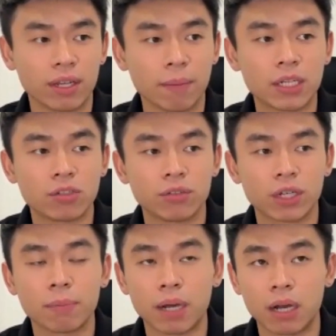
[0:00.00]
They pay 300
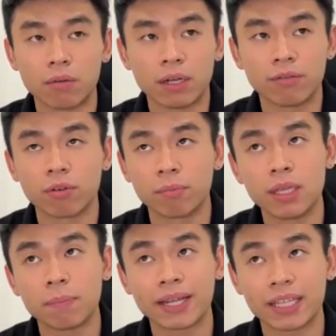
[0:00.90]
ringgit per hour. And for
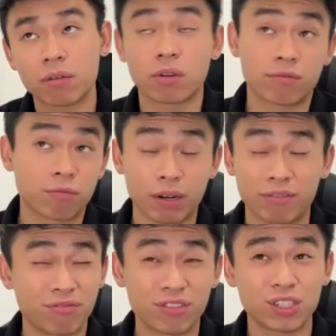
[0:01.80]
me, back then when I
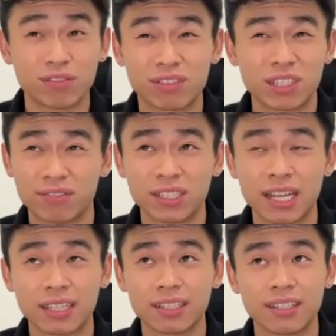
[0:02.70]
first
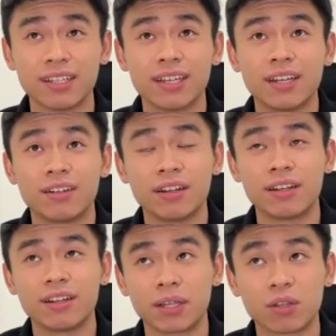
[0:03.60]
started, right,
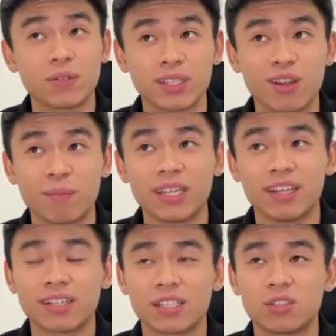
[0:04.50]
I thought it was a lot of money
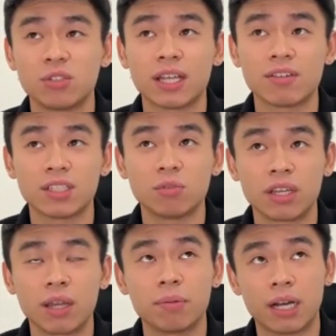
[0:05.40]
because 3,000
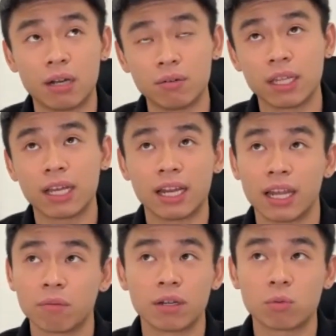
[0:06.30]
ringgit per hour, then I had
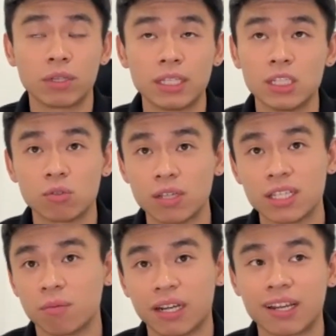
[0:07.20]
like 20
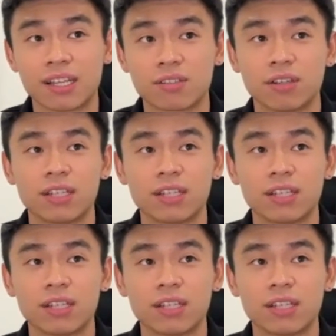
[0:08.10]
students in one class, right?